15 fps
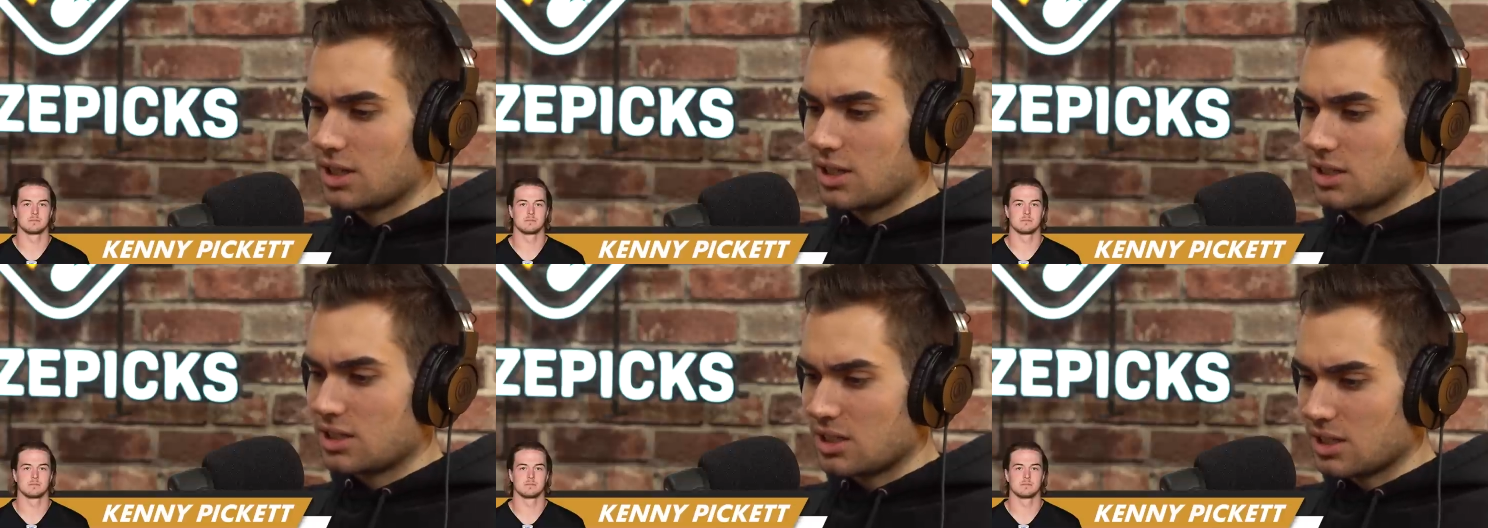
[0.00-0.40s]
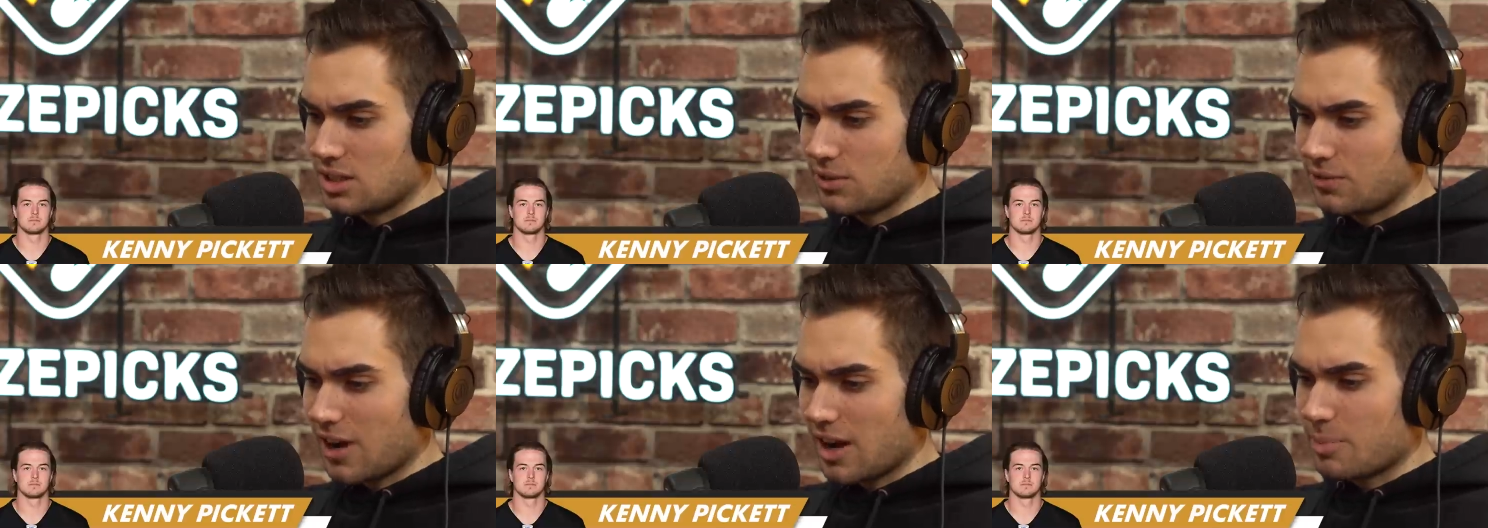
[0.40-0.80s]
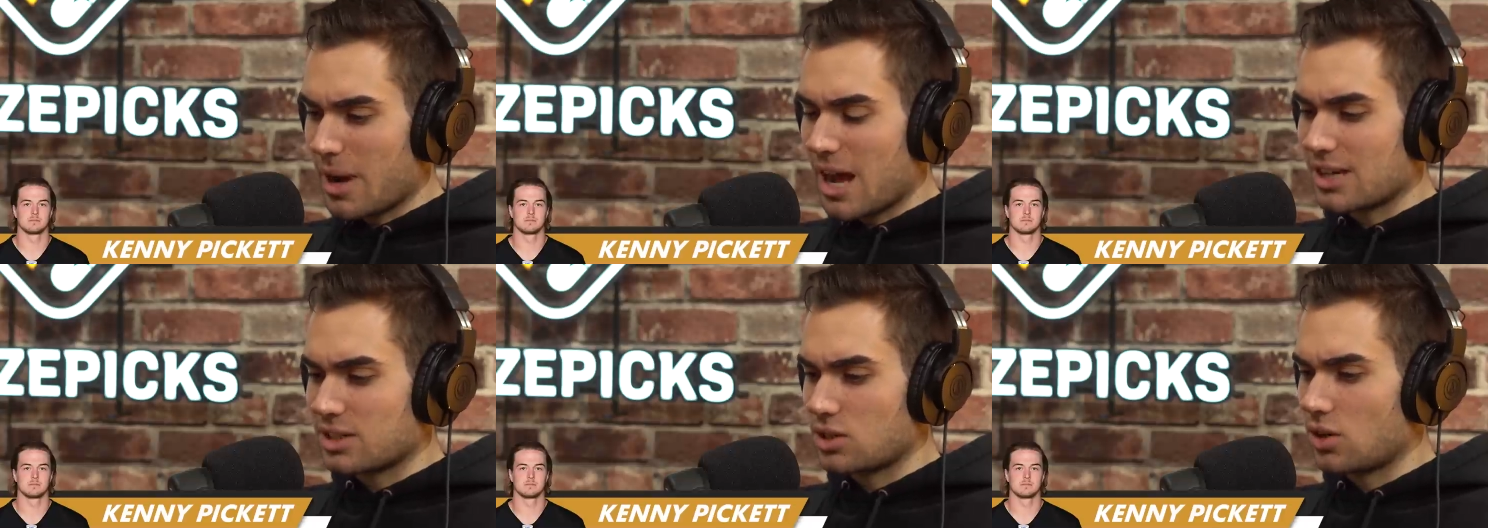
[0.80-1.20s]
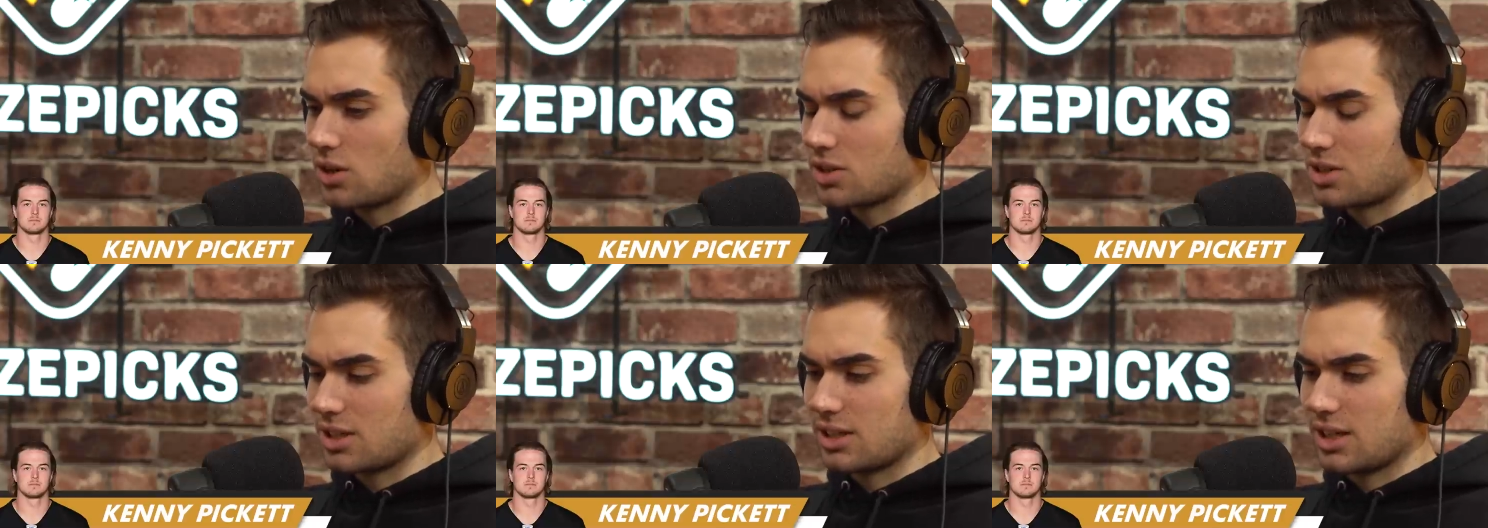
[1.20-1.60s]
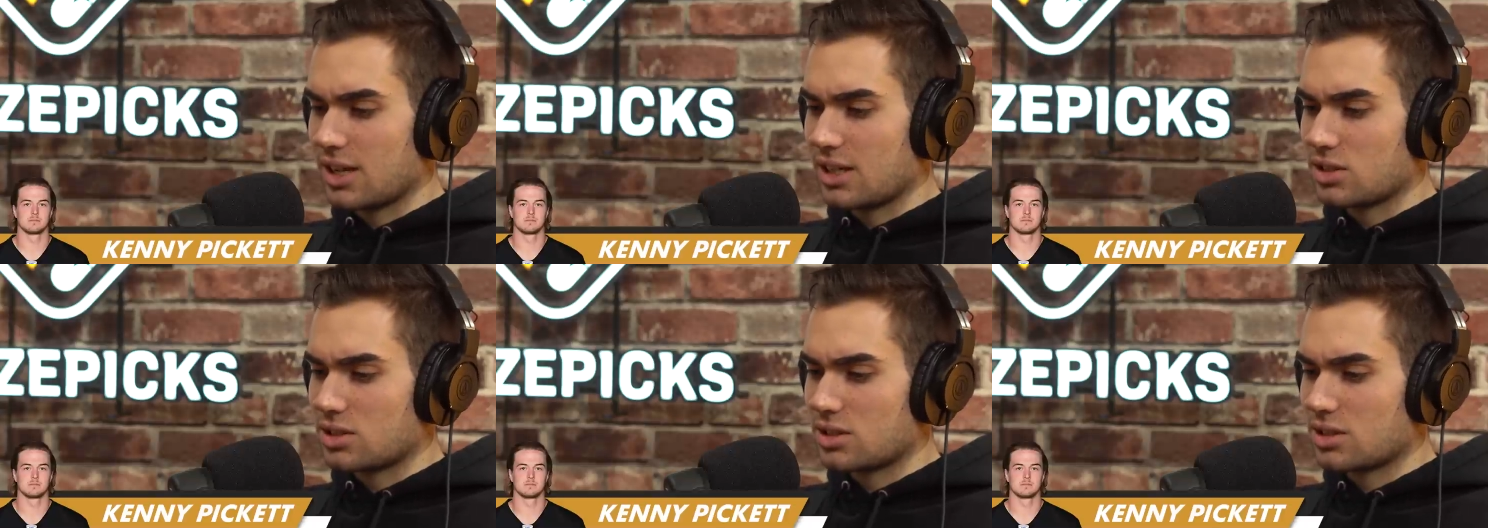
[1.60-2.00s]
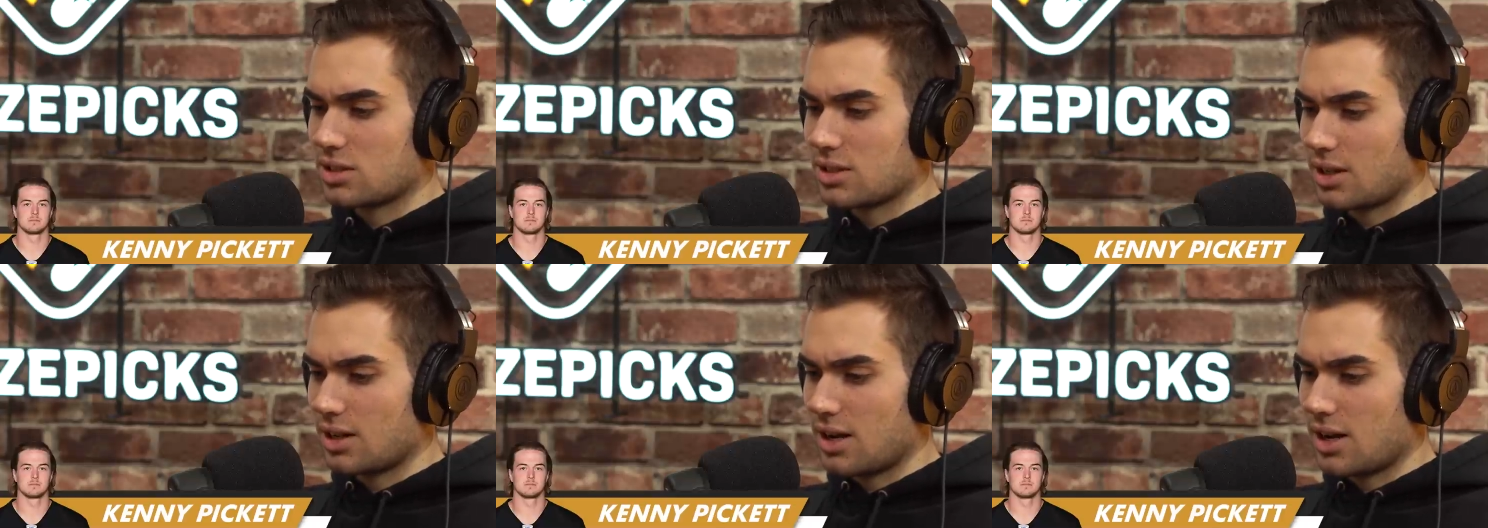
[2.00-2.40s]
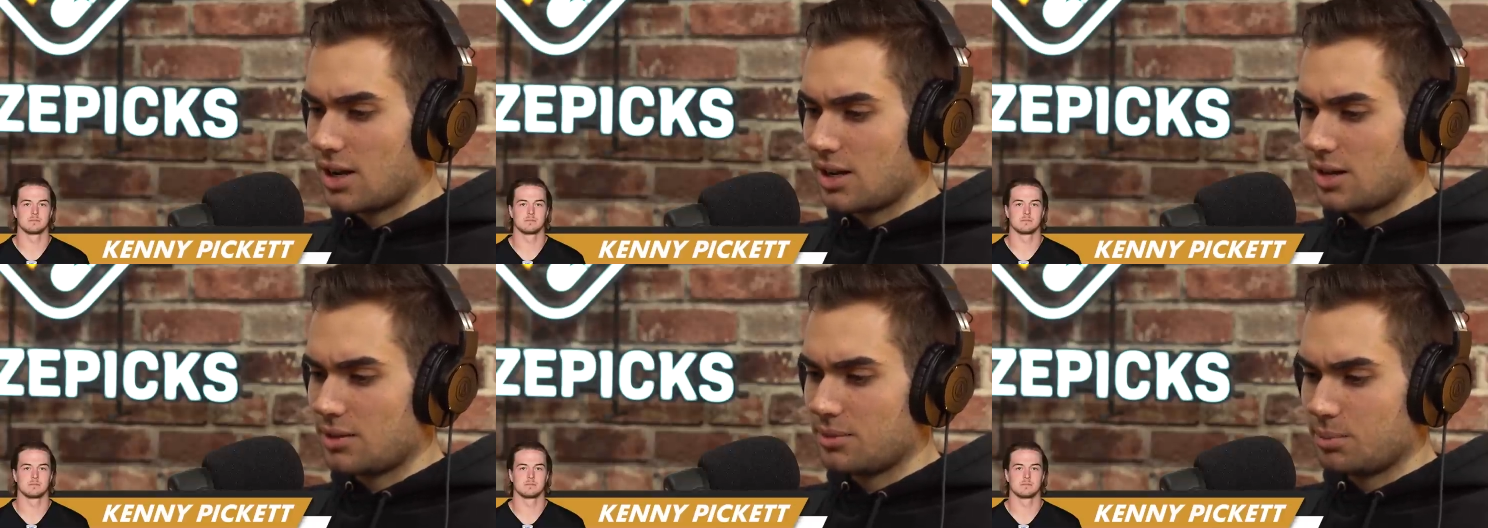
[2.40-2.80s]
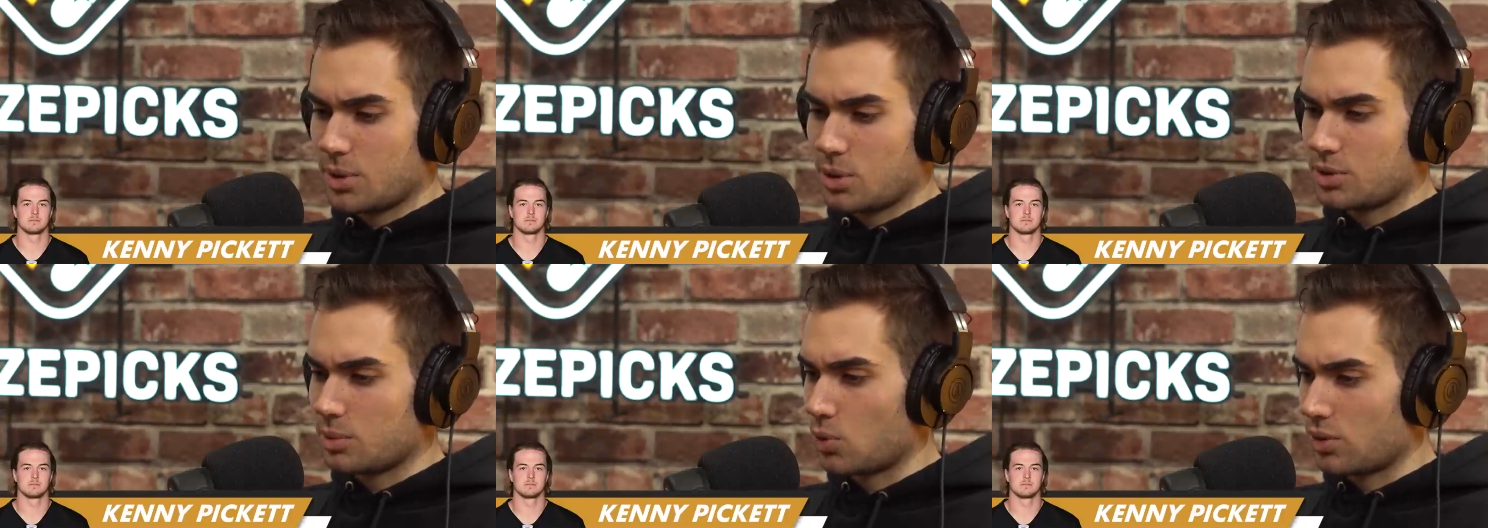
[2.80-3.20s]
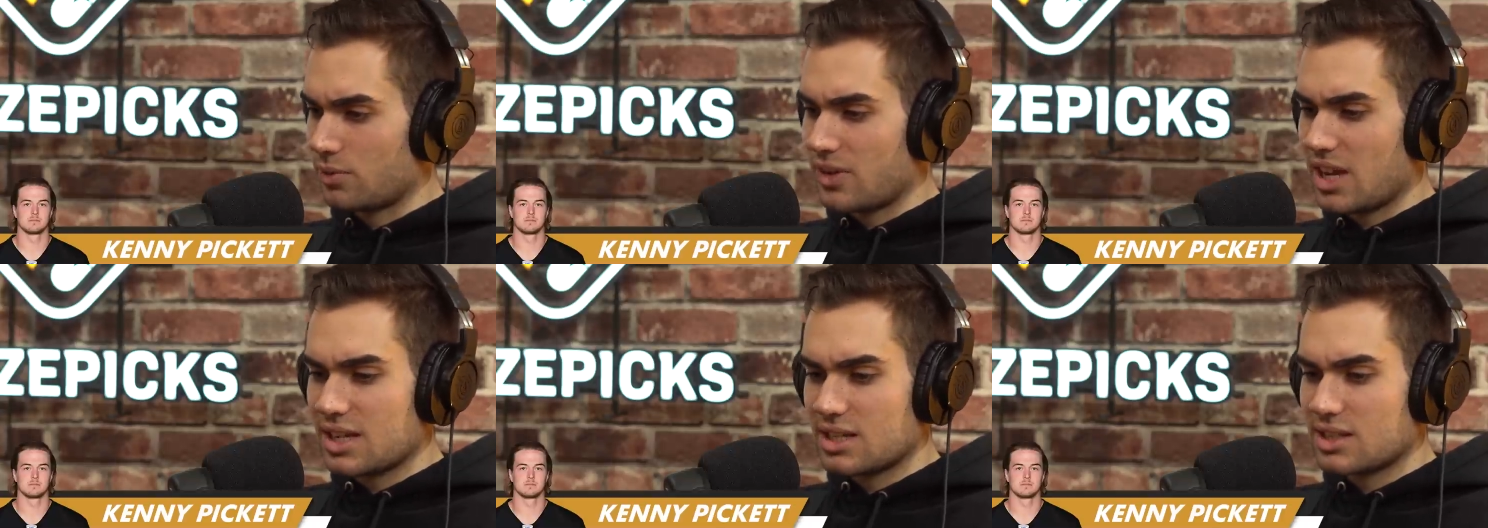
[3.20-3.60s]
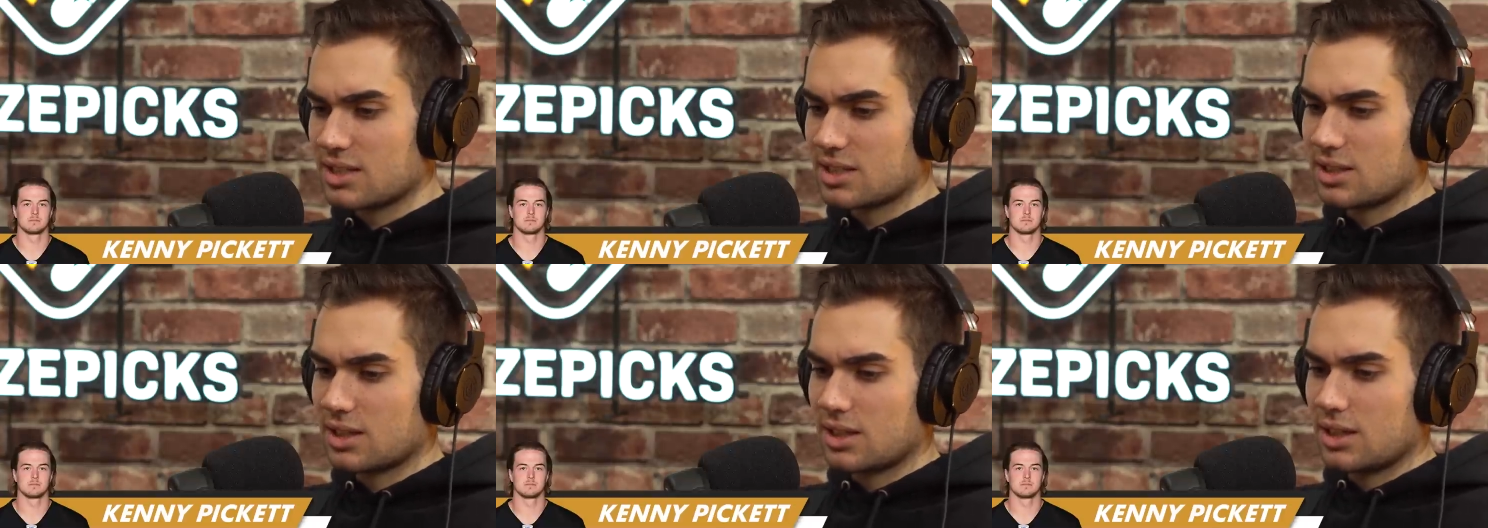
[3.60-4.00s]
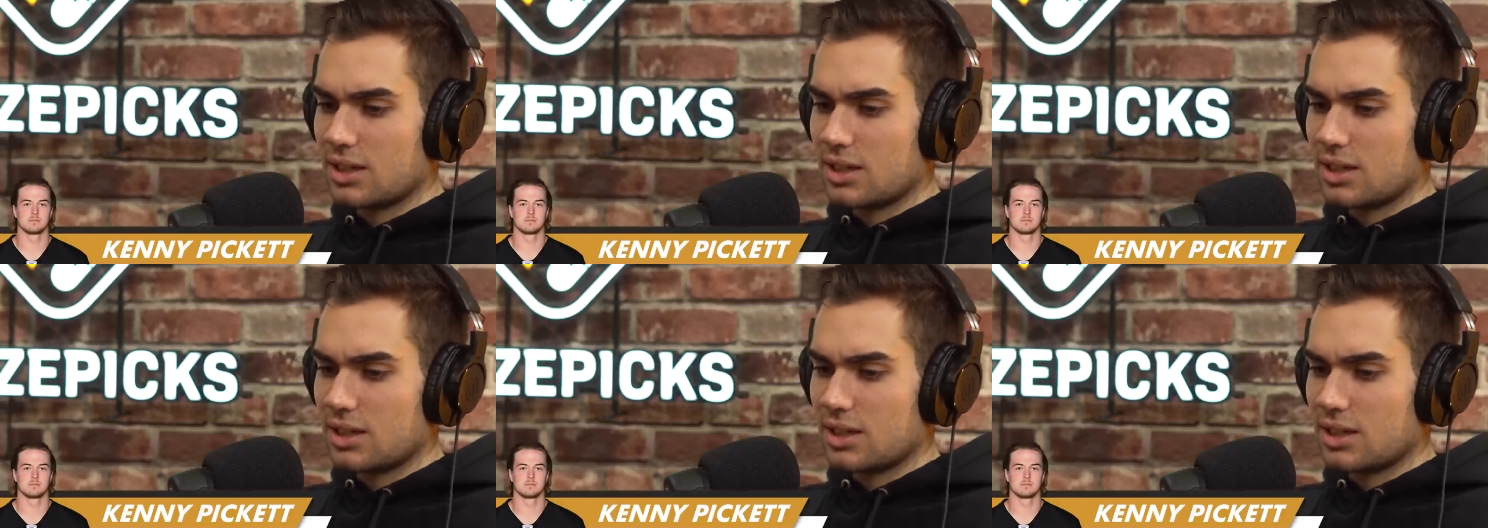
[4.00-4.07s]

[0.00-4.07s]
Speaker 1: 65 pass yards against Baltimore and Vegas.